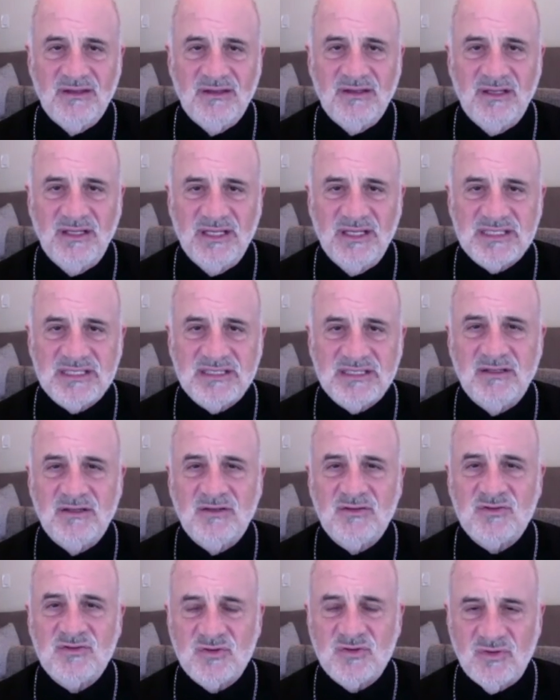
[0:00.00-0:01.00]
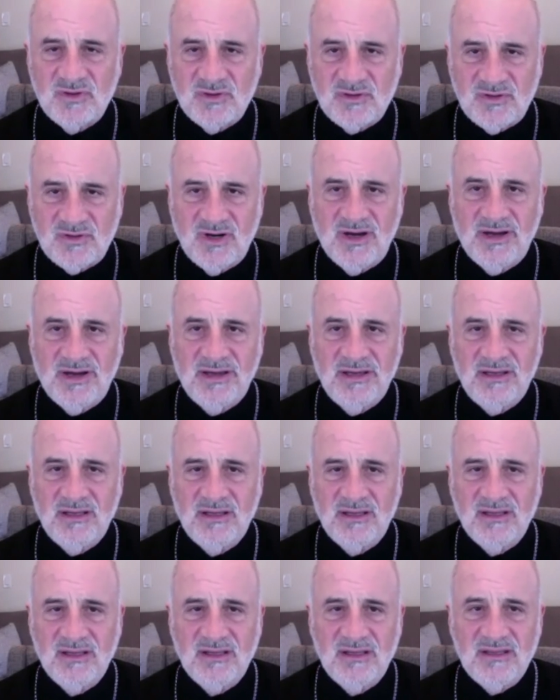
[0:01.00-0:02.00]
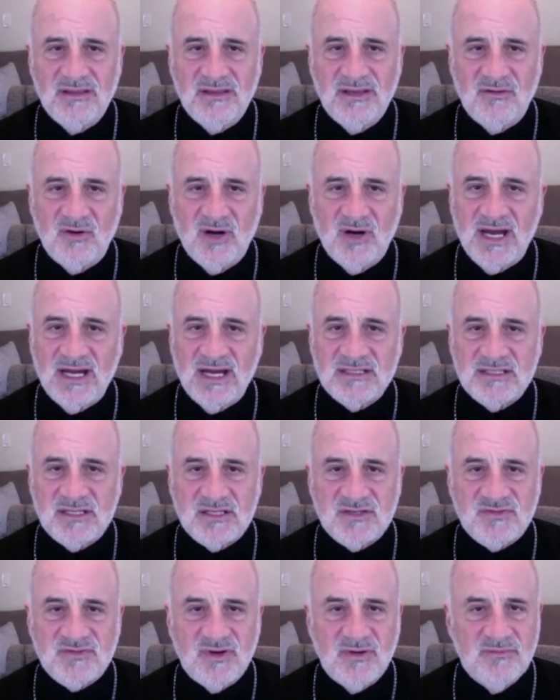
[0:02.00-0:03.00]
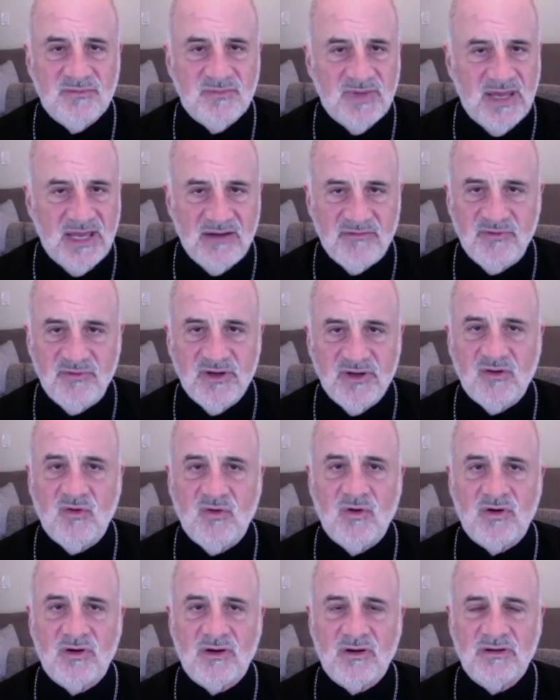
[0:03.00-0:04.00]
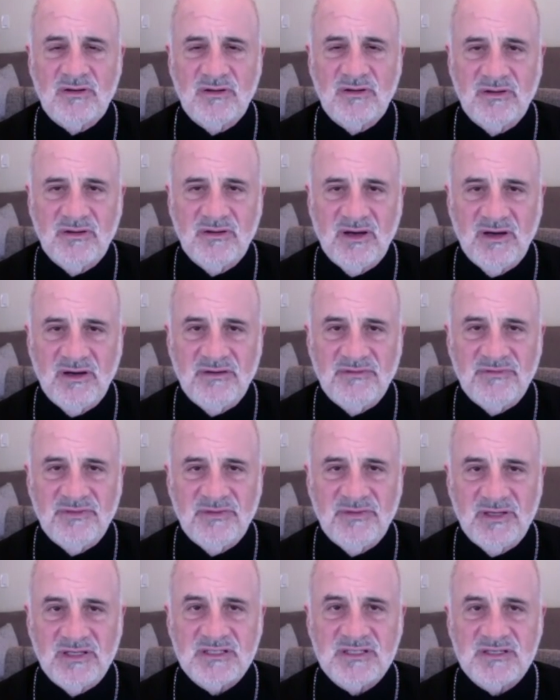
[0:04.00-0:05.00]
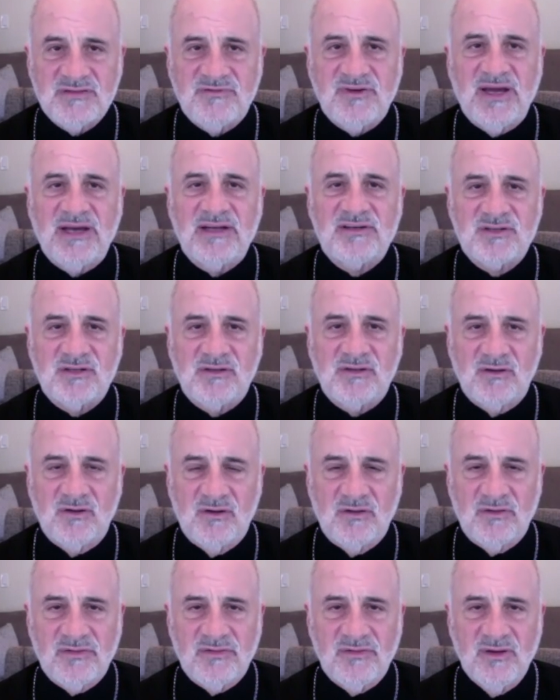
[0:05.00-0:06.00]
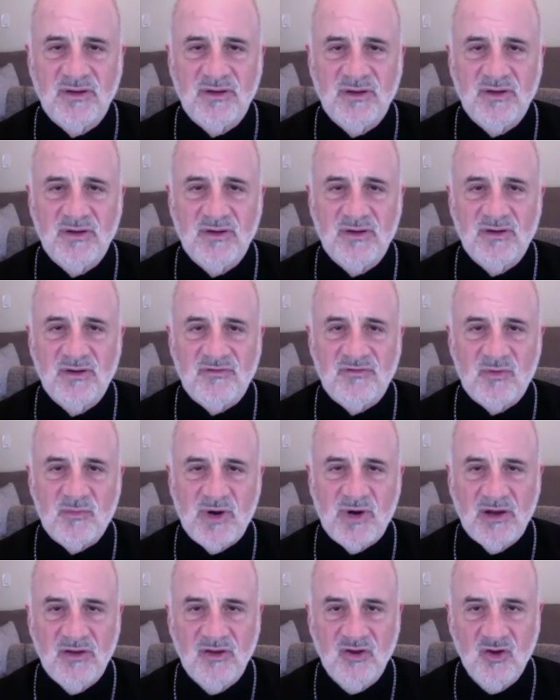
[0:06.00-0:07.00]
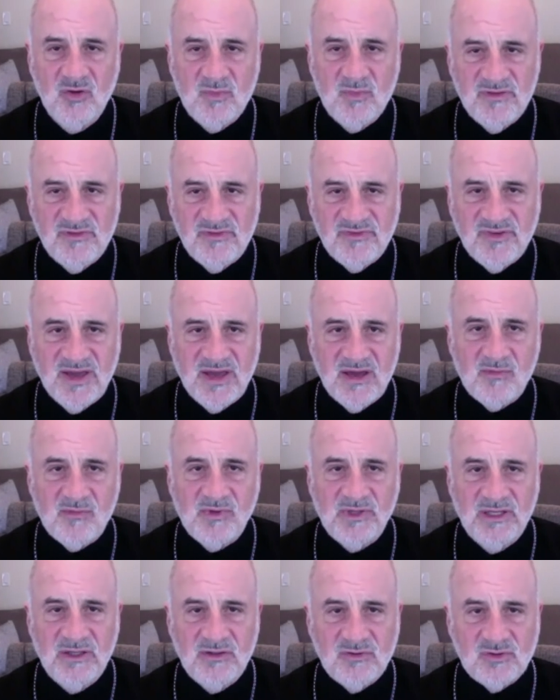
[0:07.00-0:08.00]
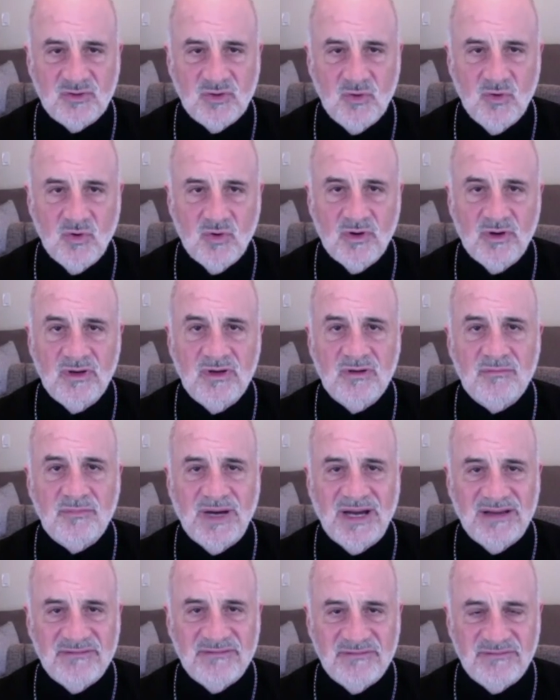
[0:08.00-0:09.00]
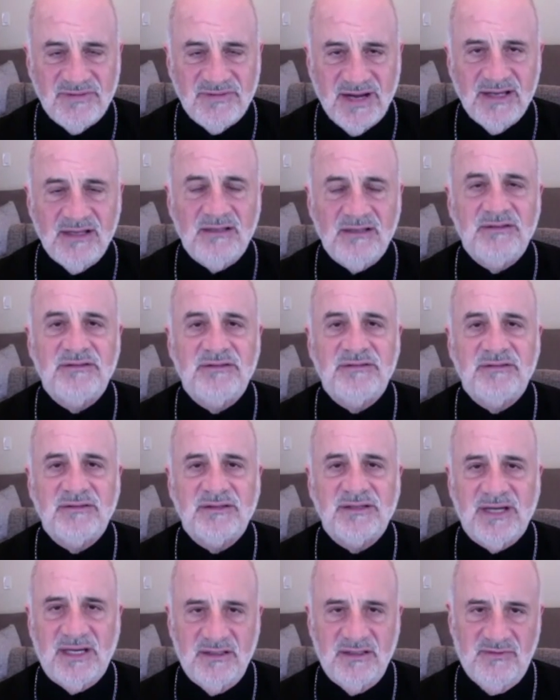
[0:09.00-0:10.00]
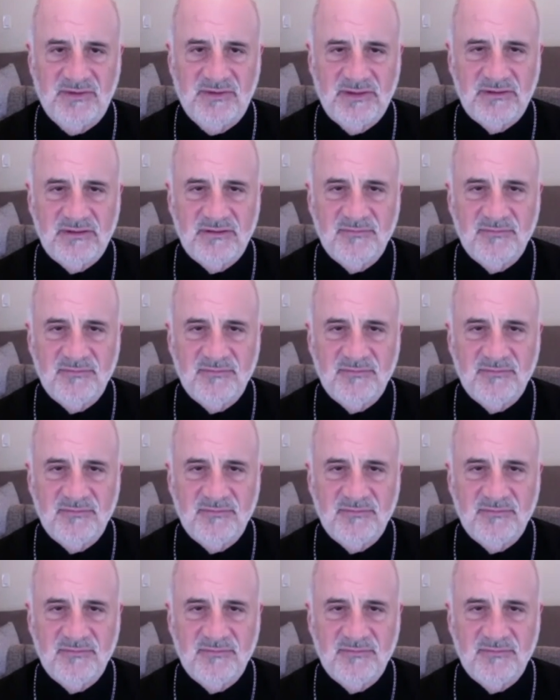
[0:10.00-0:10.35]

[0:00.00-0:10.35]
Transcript: Listen to the cry that rises from every corner of this fragile earth, from our human family torn by violent conflict.